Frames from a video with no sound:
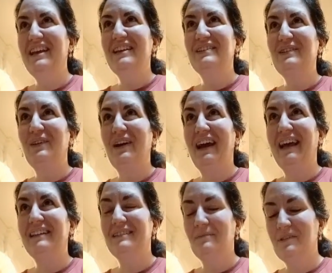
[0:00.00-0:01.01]
So I
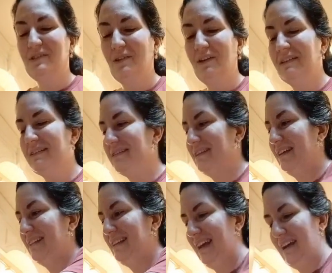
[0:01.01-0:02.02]
had some students
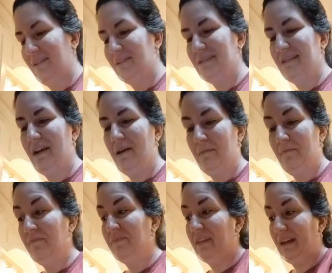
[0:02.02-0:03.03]
in the house
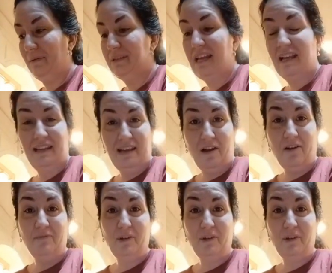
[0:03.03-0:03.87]
that I was taking care of,